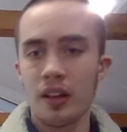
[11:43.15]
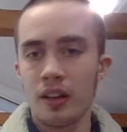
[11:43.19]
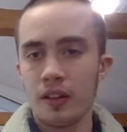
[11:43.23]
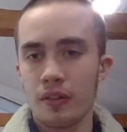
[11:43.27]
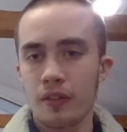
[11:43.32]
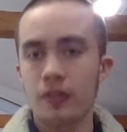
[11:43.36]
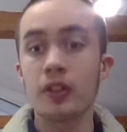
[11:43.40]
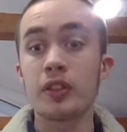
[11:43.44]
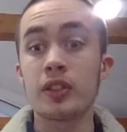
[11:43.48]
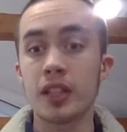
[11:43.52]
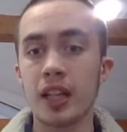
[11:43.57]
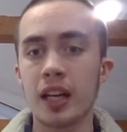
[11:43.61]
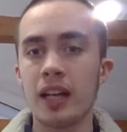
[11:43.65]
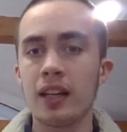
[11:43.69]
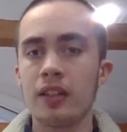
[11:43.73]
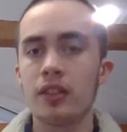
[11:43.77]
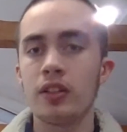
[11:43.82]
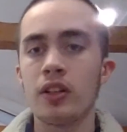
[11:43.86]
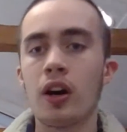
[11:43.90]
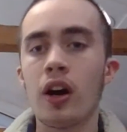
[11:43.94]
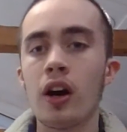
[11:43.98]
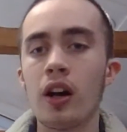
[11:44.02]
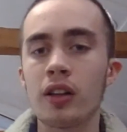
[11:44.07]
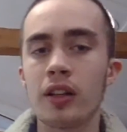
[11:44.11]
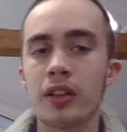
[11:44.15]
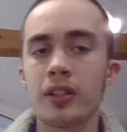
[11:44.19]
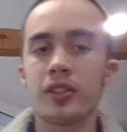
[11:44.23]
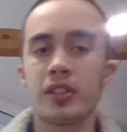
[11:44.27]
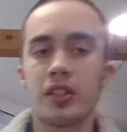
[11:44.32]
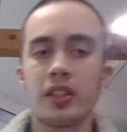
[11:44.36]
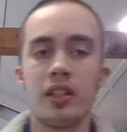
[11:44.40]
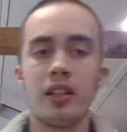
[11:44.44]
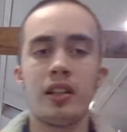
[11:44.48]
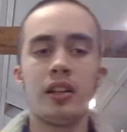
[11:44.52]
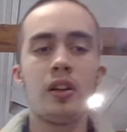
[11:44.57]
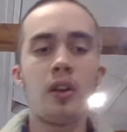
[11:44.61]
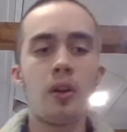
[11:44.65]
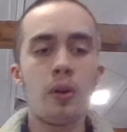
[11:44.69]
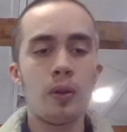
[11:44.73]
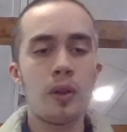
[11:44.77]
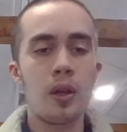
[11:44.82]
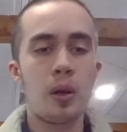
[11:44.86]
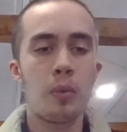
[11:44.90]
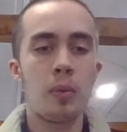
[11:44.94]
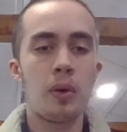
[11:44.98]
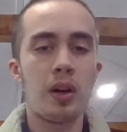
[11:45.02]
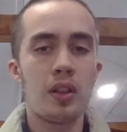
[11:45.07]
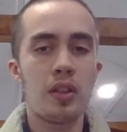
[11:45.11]
for $10 in and only
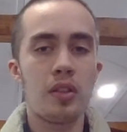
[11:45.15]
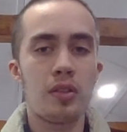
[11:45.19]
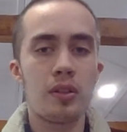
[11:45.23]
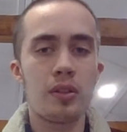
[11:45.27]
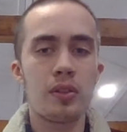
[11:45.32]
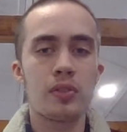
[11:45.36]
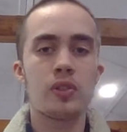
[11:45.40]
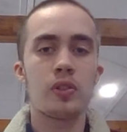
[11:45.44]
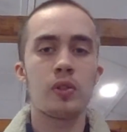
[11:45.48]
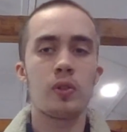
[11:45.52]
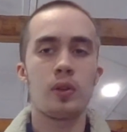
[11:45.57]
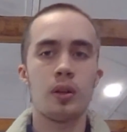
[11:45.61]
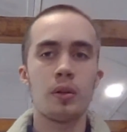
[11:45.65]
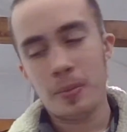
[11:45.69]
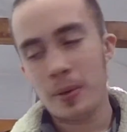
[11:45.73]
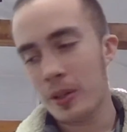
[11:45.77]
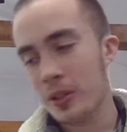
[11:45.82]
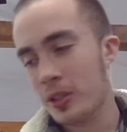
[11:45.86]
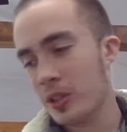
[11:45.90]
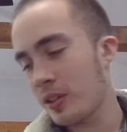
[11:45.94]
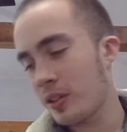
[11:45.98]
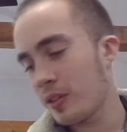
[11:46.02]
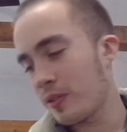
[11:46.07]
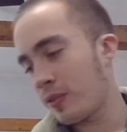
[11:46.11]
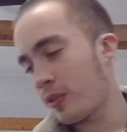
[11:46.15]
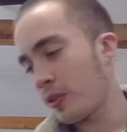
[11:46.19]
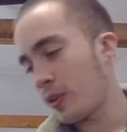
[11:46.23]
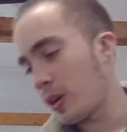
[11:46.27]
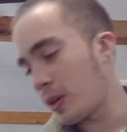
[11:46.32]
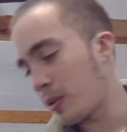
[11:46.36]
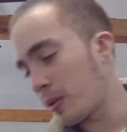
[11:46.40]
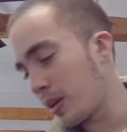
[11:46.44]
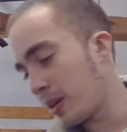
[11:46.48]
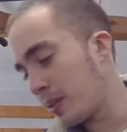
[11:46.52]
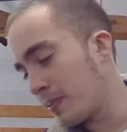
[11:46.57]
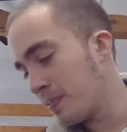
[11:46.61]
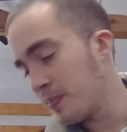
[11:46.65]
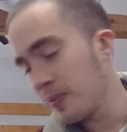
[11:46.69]
one thrift store. We're pushing forward.